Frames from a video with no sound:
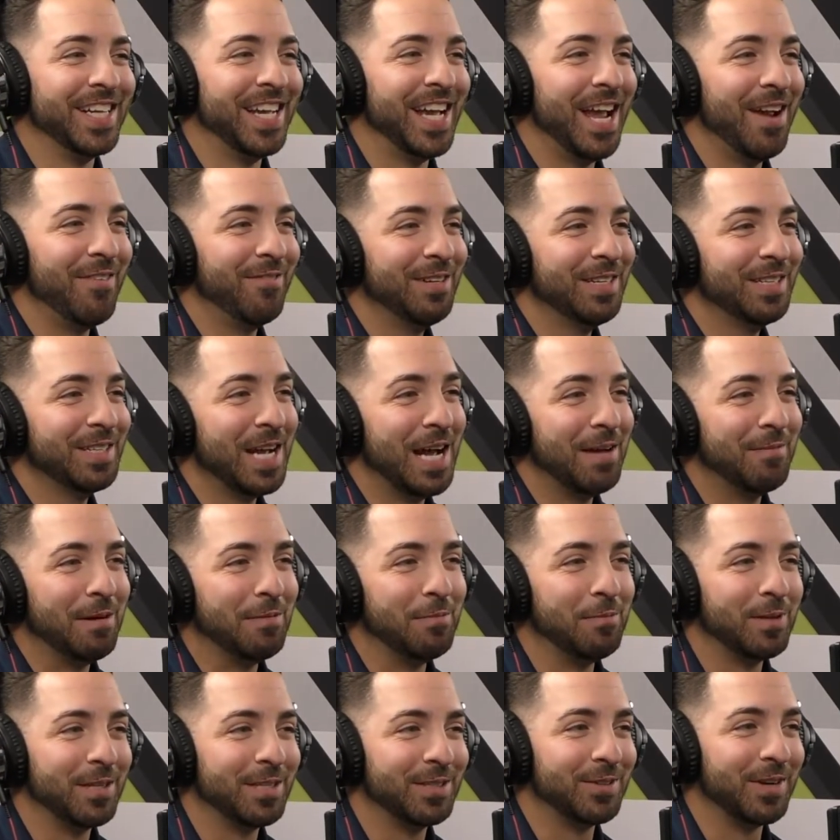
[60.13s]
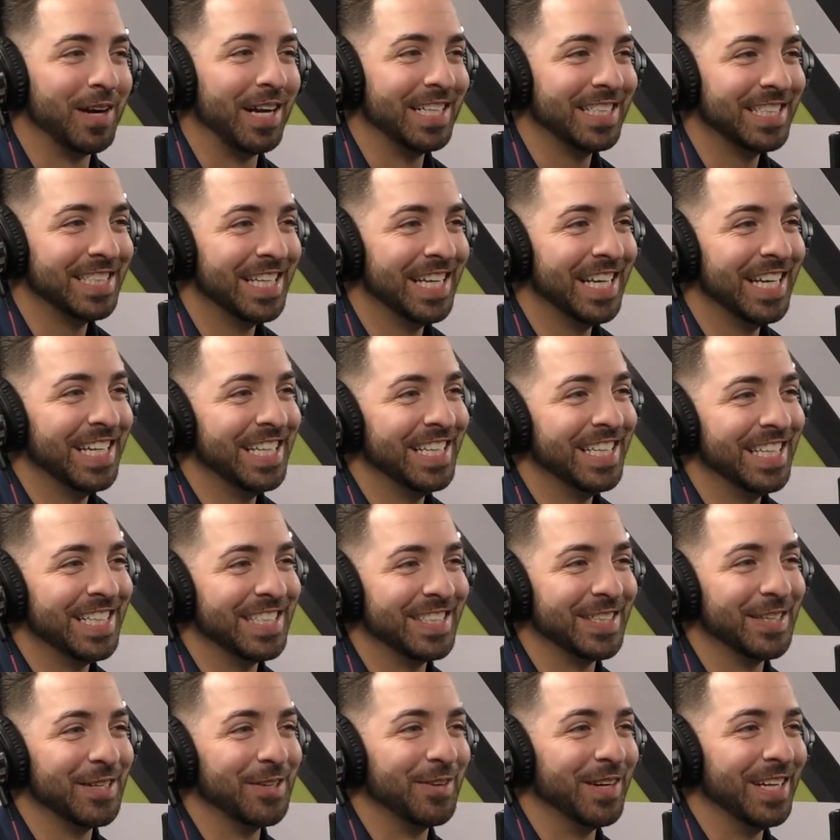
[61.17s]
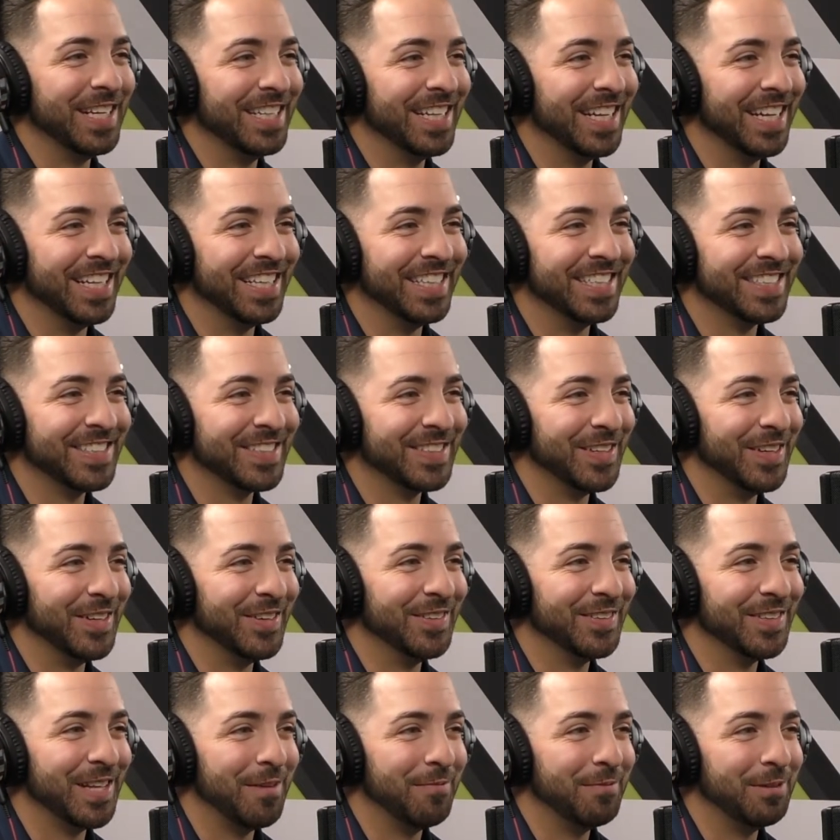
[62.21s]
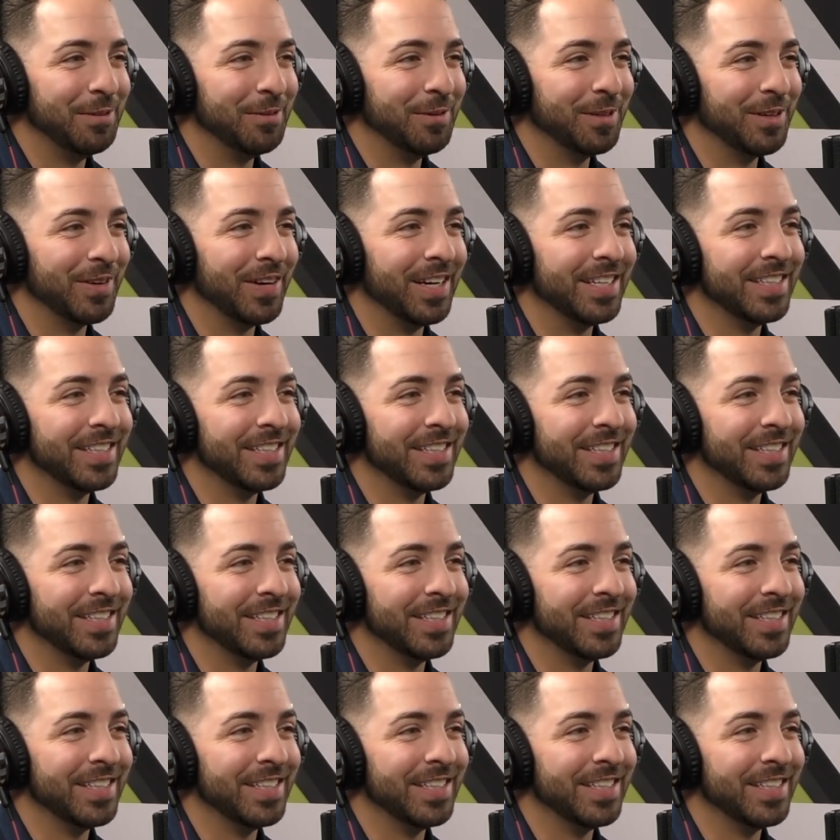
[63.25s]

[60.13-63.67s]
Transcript: every time I'm with Tri-State, it's a great day. So I'm doing great.